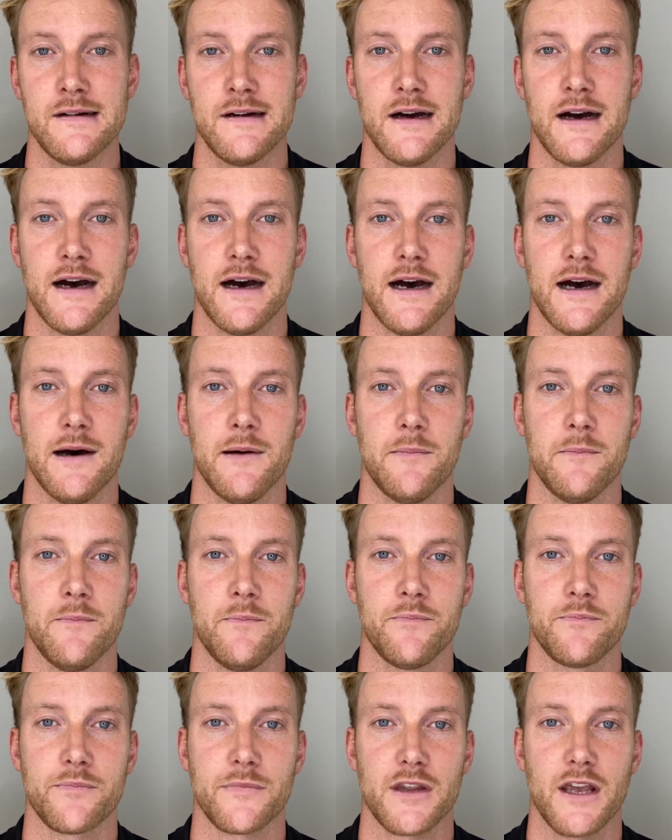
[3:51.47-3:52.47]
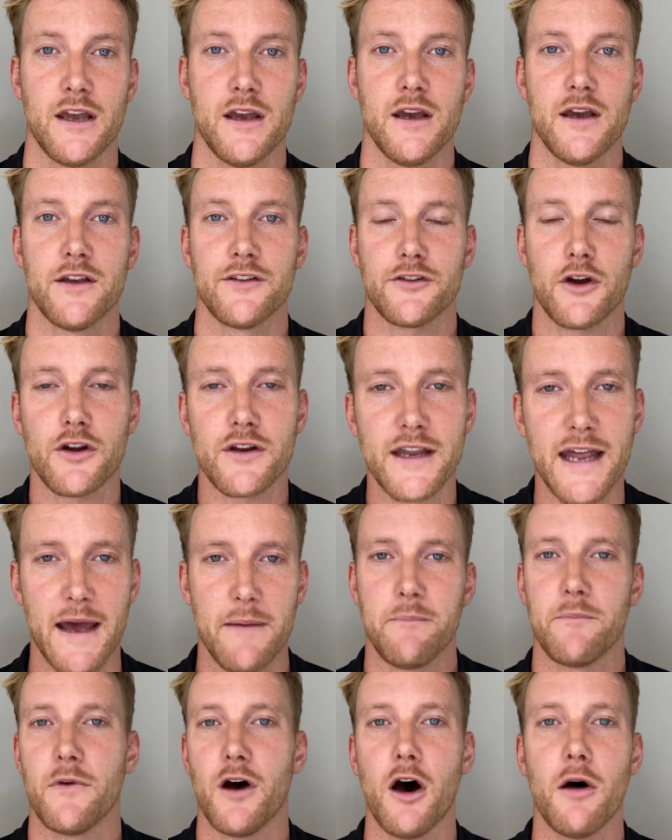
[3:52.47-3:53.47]
um, so yeah,
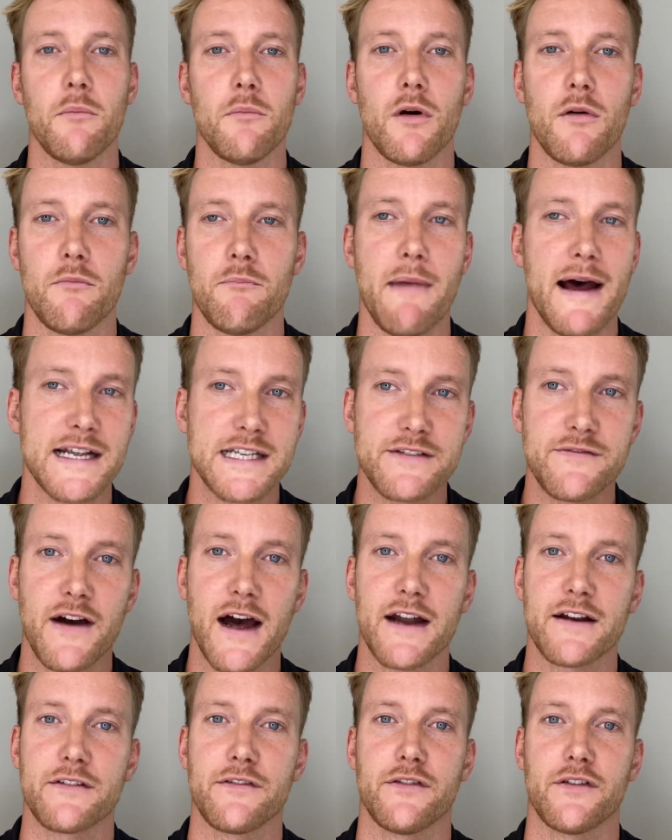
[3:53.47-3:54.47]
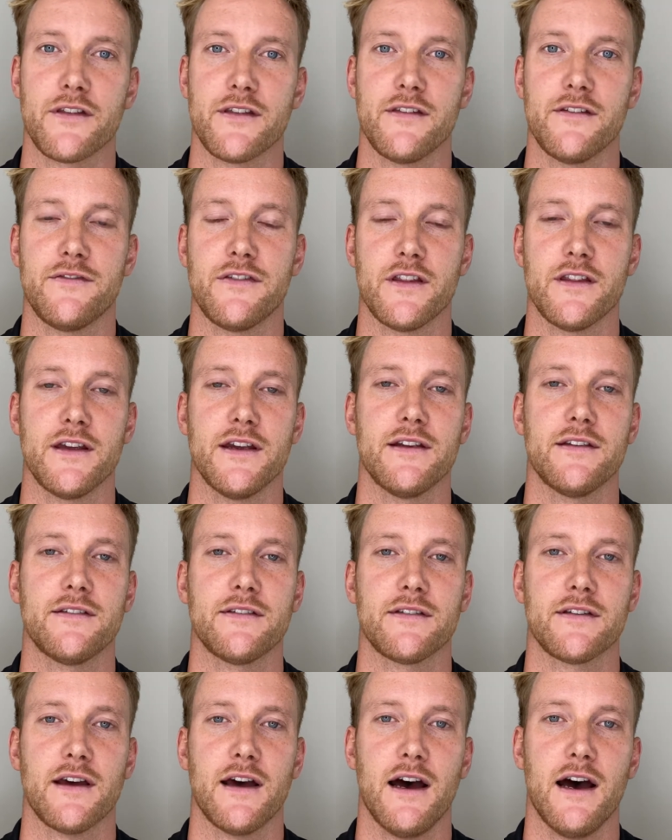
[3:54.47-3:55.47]
a massive article for,
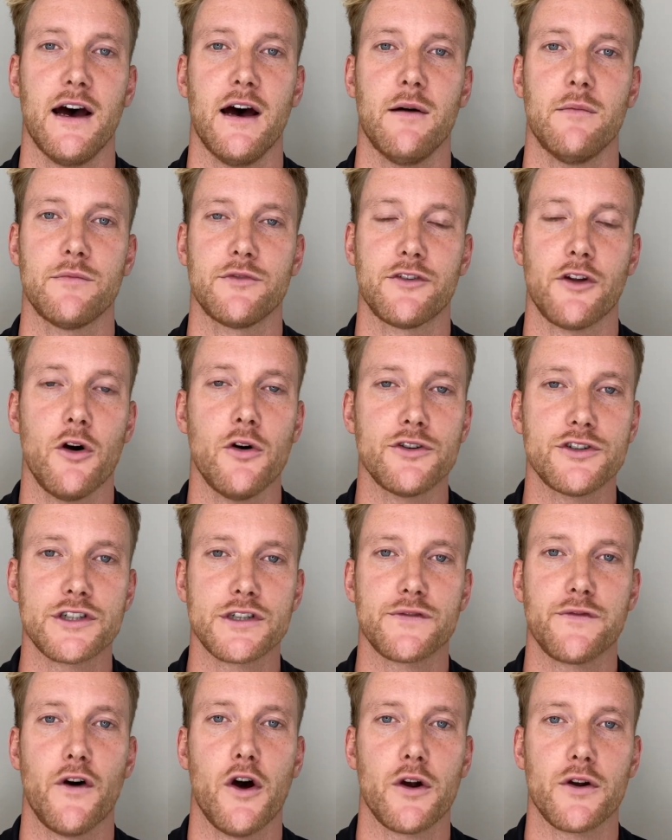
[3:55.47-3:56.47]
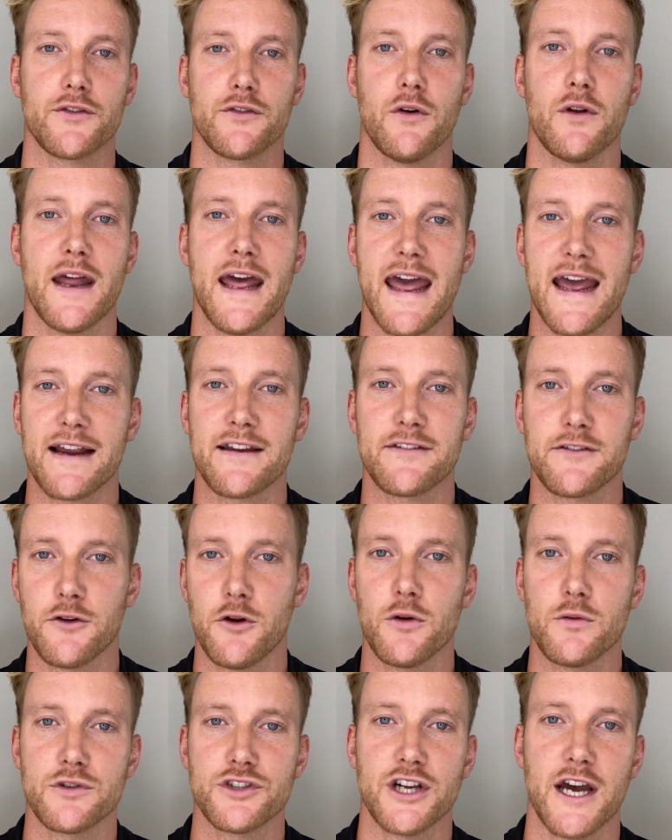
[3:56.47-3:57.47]
this. Um, don't just focus on
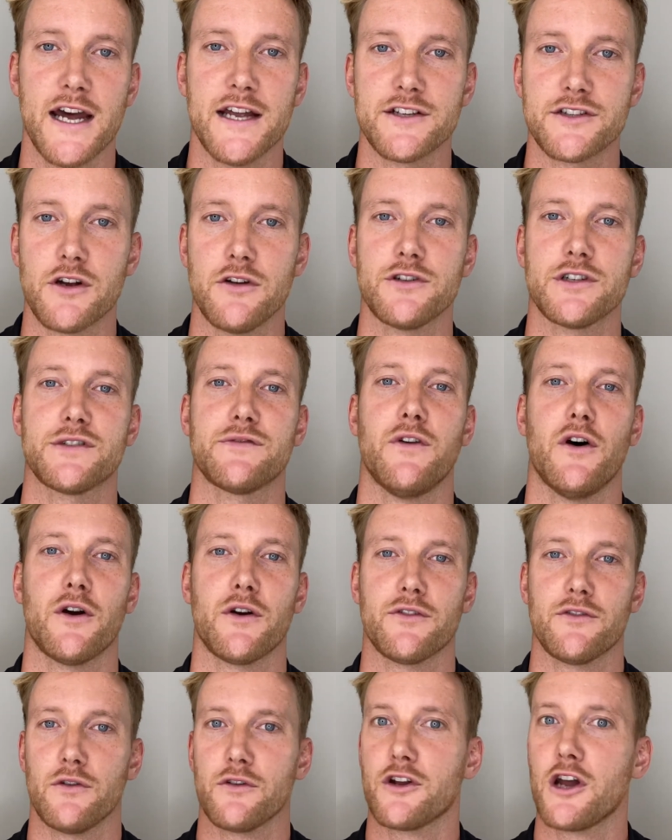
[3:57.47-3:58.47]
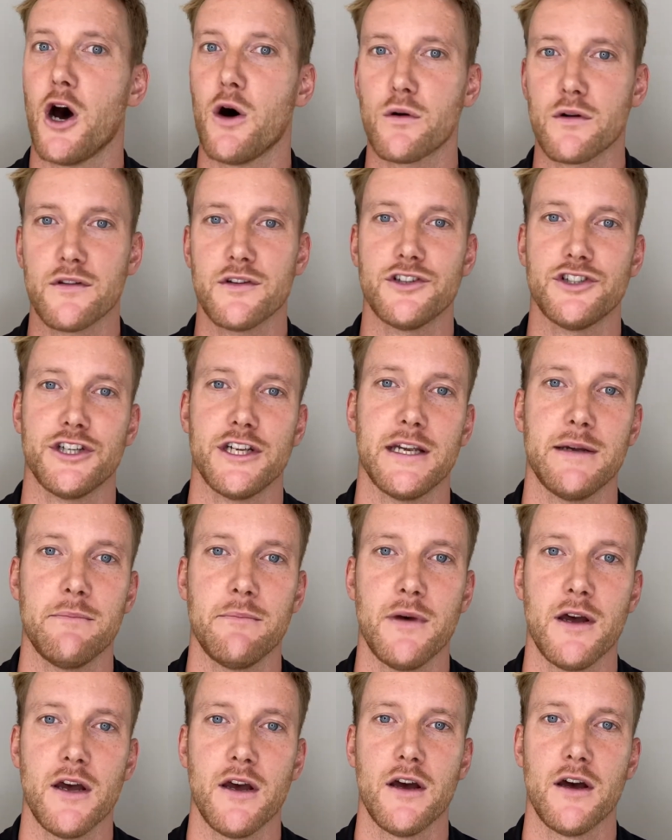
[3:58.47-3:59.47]
external change. Don't just focus on going to the gym,
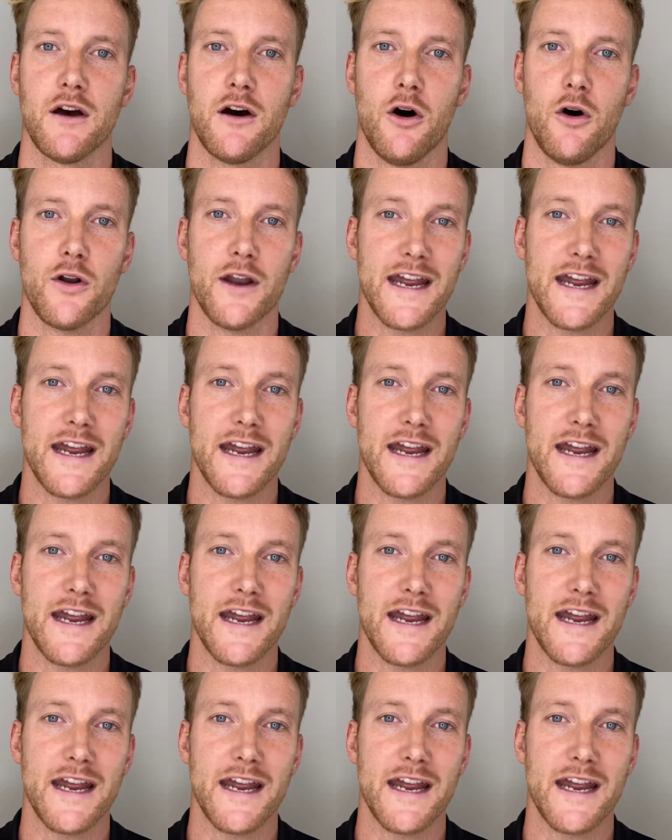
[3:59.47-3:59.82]
on